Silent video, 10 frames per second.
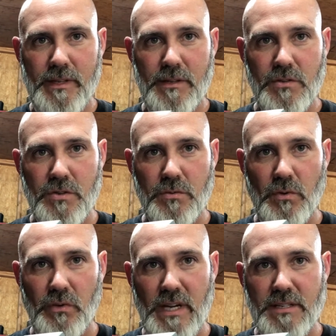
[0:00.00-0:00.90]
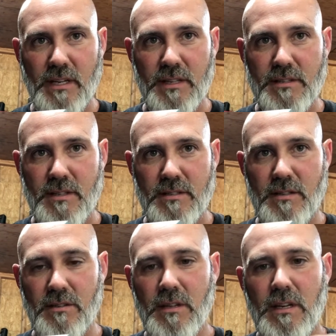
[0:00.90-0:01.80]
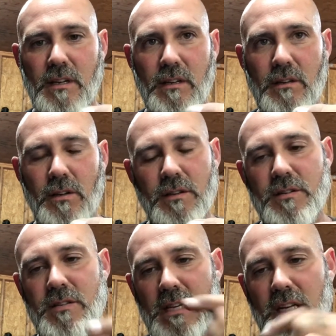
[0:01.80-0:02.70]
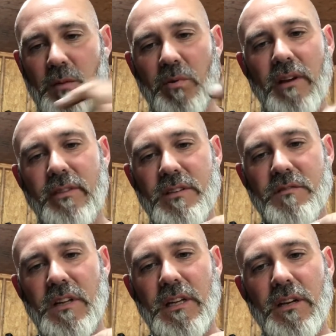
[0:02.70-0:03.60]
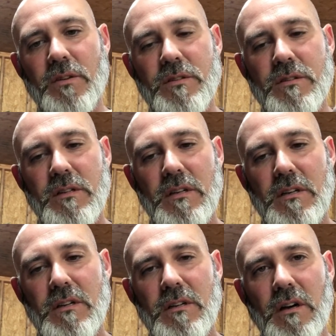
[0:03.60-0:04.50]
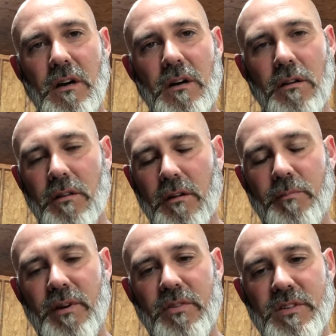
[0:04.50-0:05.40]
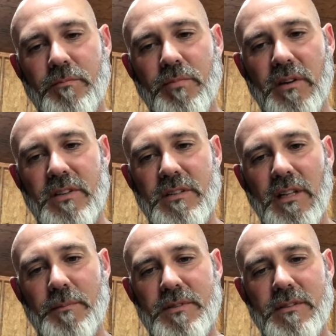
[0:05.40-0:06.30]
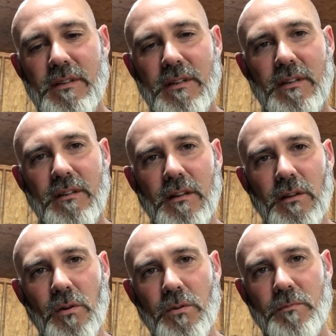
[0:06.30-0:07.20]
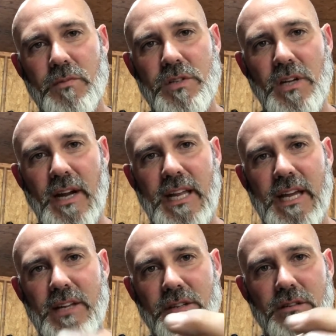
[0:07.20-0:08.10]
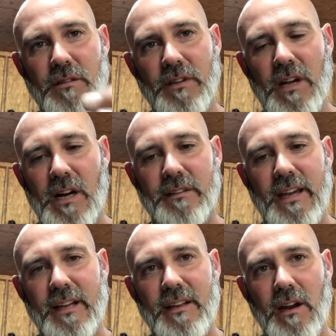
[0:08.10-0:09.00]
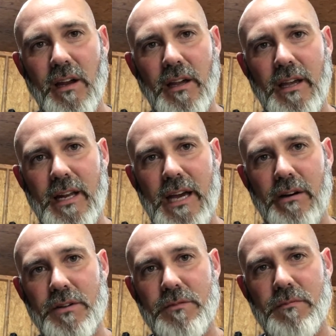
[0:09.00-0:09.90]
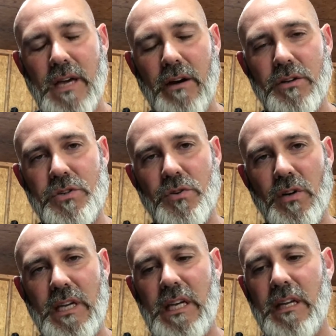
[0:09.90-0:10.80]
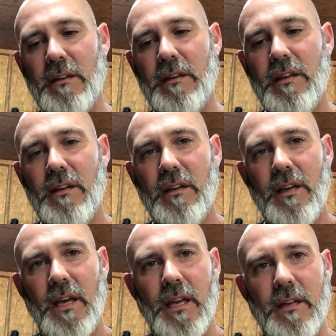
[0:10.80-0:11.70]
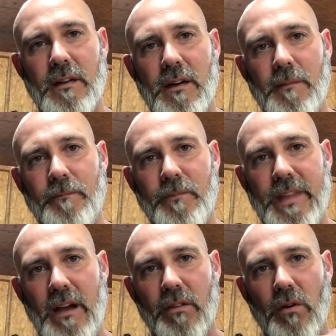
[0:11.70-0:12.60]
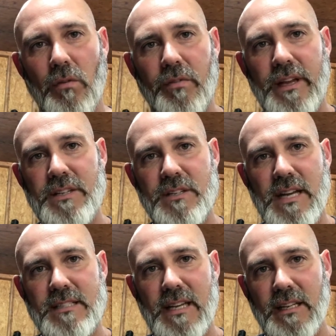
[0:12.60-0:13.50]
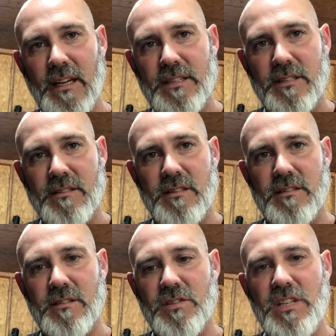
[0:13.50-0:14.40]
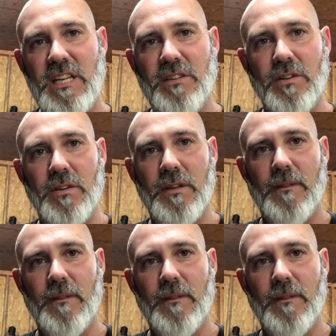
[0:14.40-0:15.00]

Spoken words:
it's just real nice and consistent. You could see in the previous videos or the previous clips the little shiny edges of the contact area and how it shrunk in, and now the whole thing just has that nice consistent sheen to it.